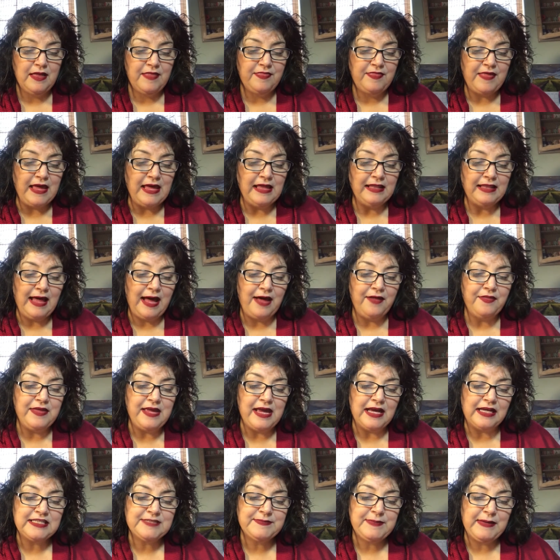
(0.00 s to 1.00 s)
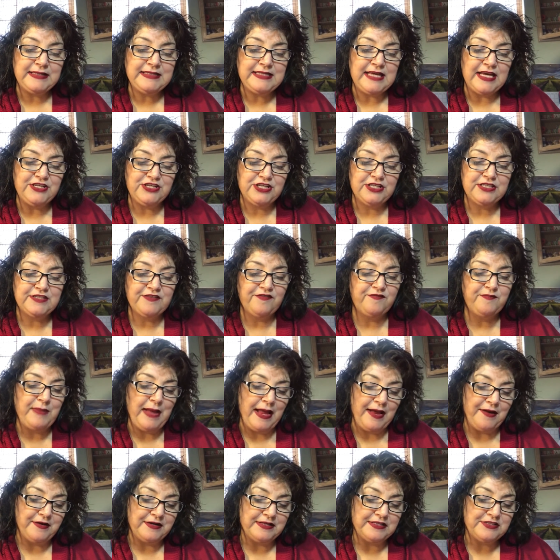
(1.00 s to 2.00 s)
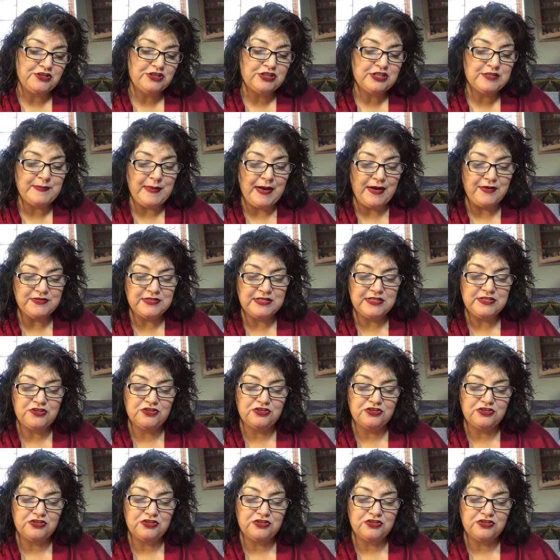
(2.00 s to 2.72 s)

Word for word: They allow the expectations of parents or spouses